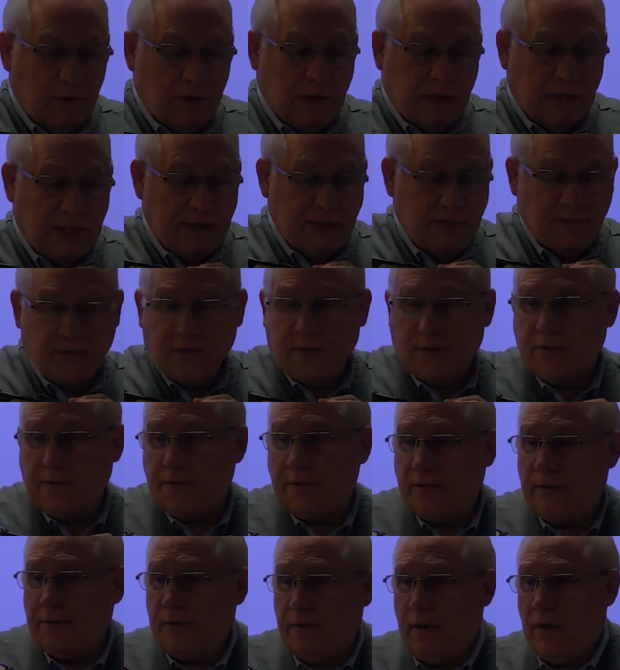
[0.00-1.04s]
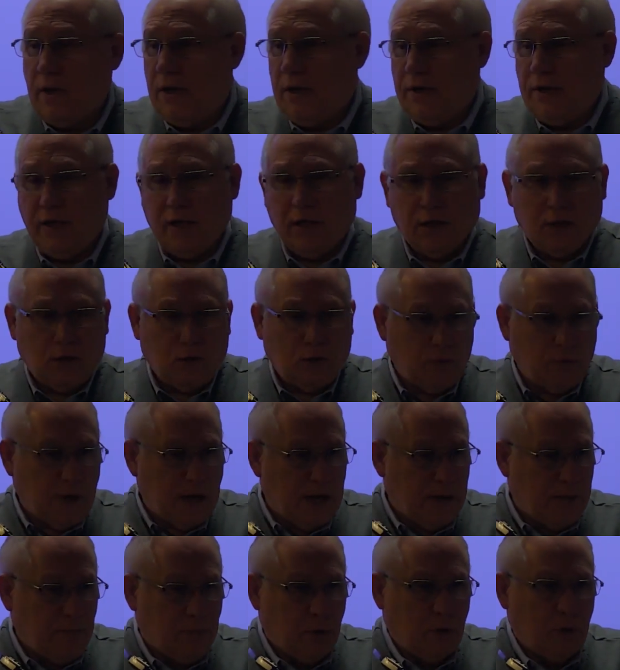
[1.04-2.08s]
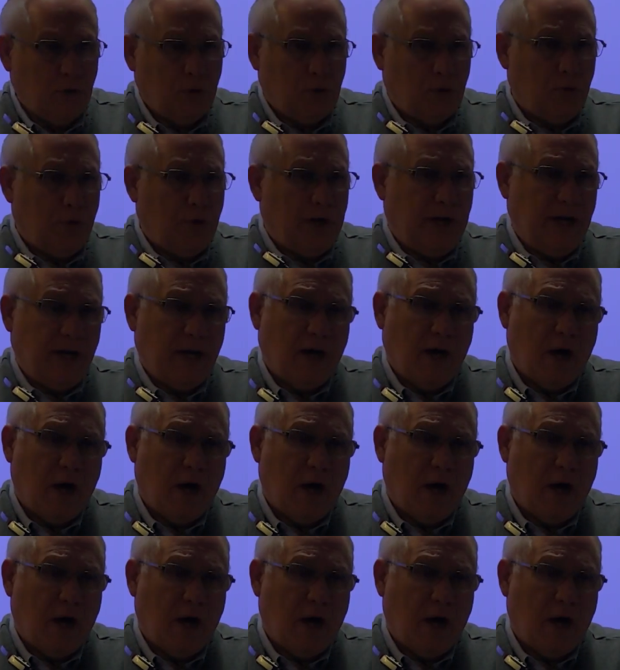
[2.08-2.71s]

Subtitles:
lenses: yellow, red, blue, green,